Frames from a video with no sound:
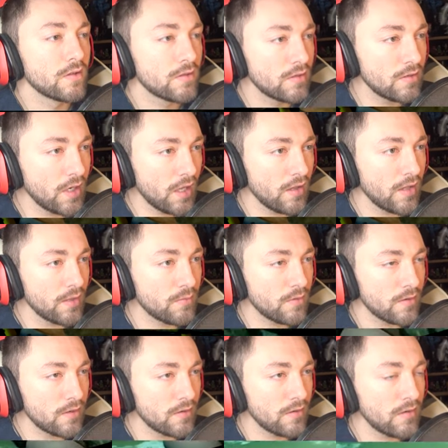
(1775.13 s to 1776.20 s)
Do you not like
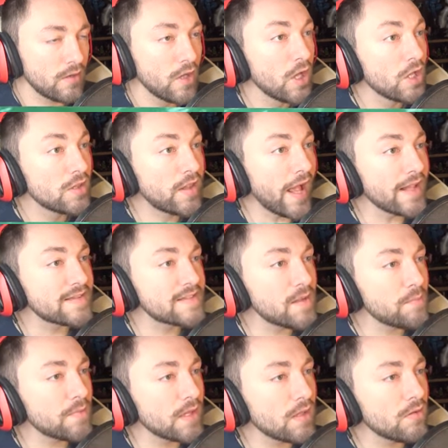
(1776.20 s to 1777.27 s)
water? That's
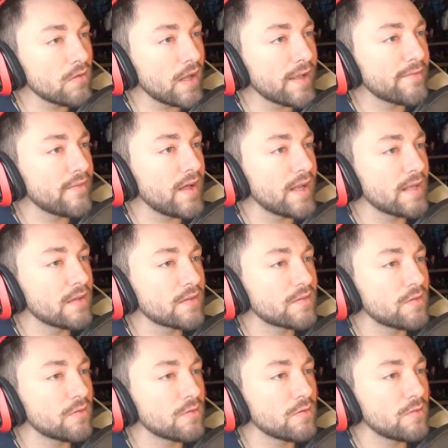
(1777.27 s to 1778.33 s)
something you like, Vladdy? Let's
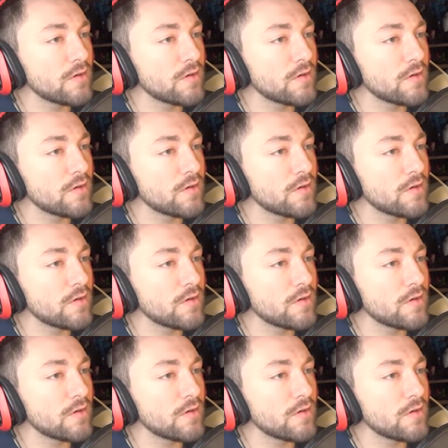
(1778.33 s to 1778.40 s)
go into